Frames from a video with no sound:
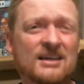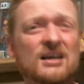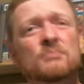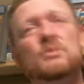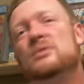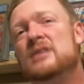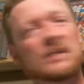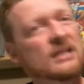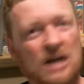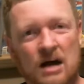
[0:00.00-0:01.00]
but with
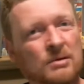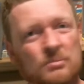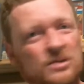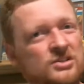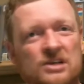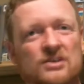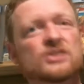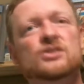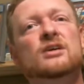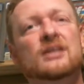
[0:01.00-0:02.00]
any comic book
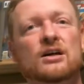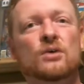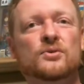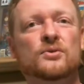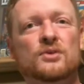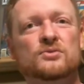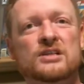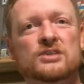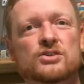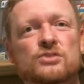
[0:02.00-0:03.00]
series, you're going to go through those
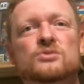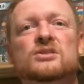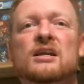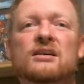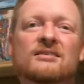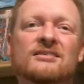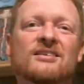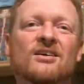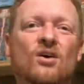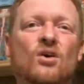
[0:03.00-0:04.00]
issues that
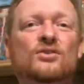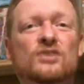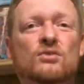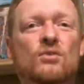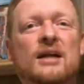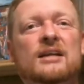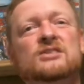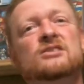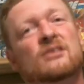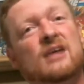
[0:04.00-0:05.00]
aren't the
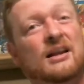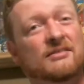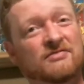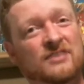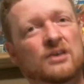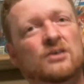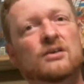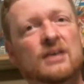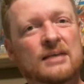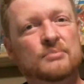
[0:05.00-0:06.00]
greatest. They're kind of
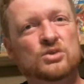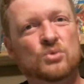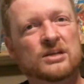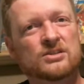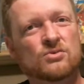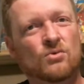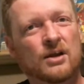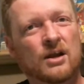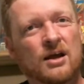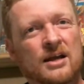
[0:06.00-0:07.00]
filler in between a
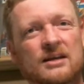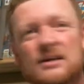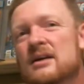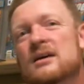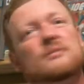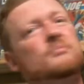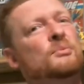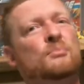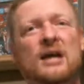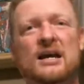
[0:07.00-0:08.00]
storyline.
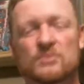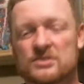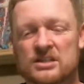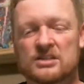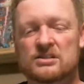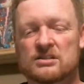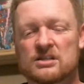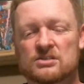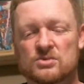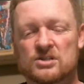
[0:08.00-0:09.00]
But man, was
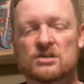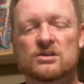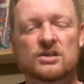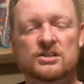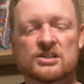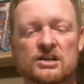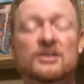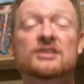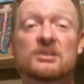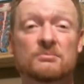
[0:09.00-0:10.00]
this was a good
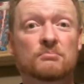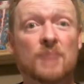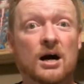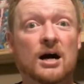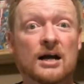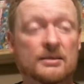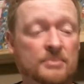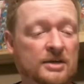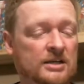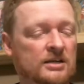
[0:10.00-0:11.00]
series in my
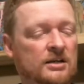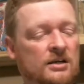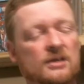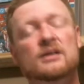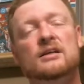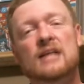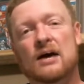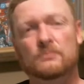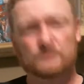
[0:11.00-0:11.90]
opinion. Now,